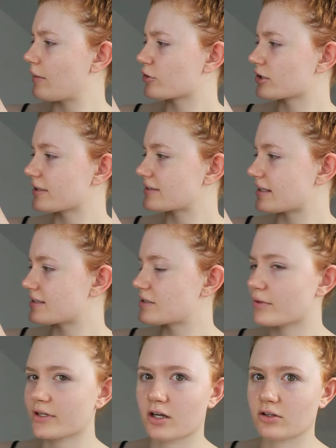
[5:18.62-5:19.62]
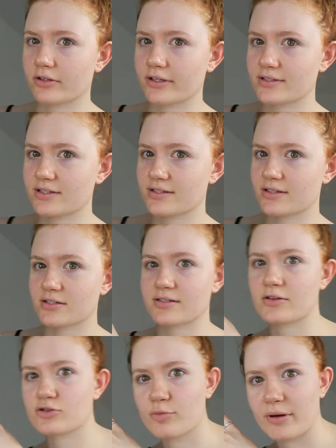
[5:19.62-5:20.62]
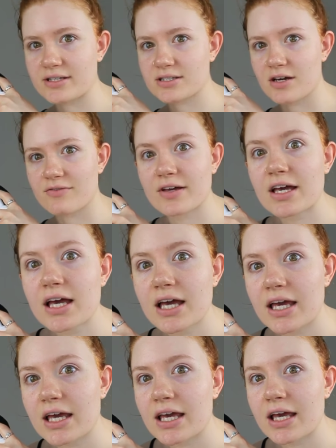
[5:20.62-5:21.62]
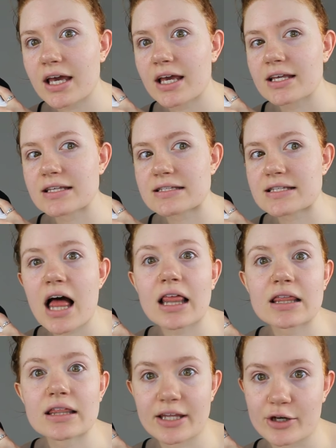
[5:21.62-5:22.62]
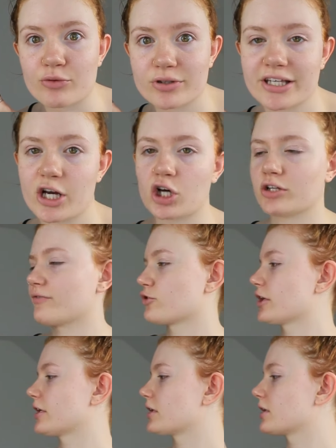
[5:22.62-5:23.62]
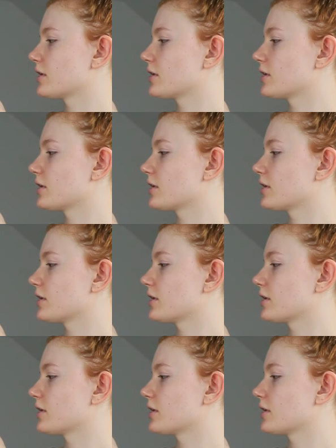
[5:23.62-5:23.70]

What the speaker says: really excited to see what color it is because the Saint-Tropez stuff is literally olive green.